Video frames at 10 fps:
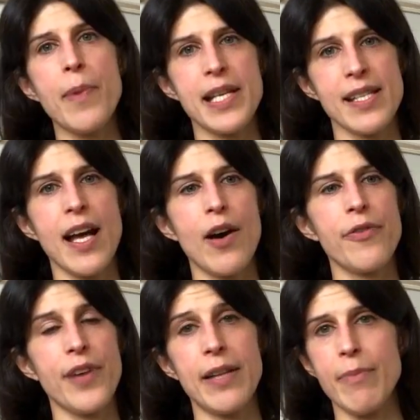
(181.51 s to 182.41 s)

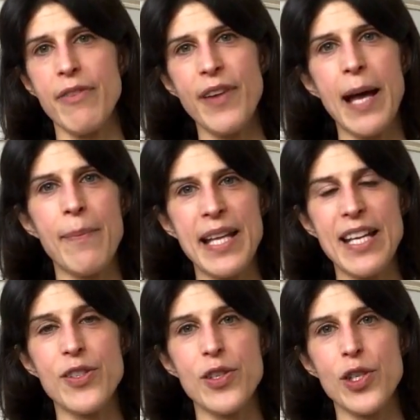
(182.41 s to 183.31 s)
myself and my family,
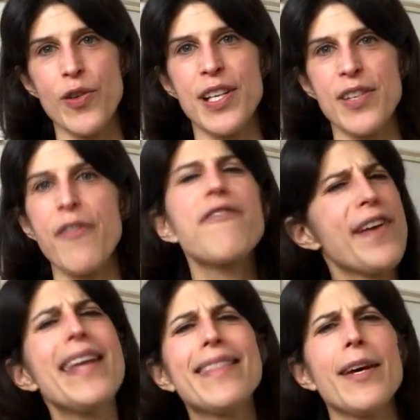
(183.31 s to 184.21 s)
and just trying to
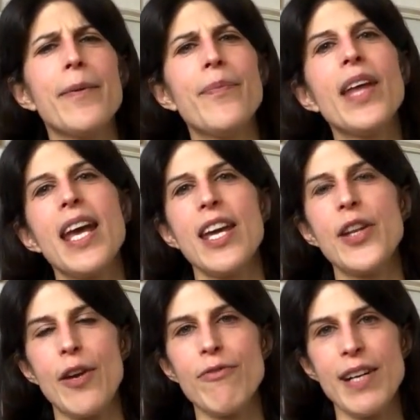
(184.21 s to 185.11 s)
feed them,
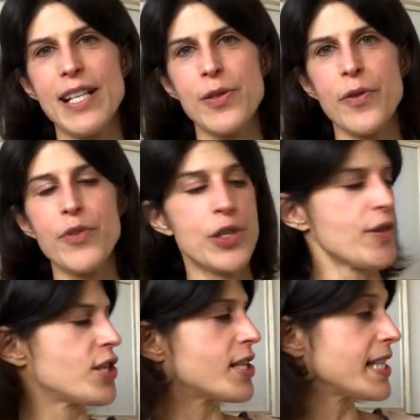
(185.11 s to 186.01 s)
really sort of
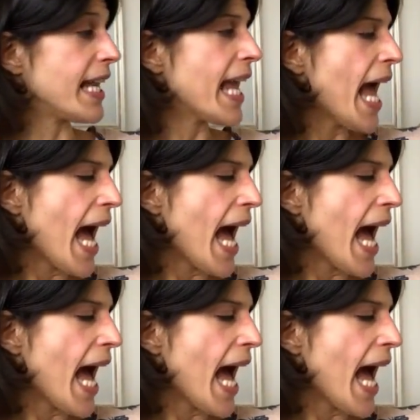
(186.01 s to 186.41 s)
nutritiously.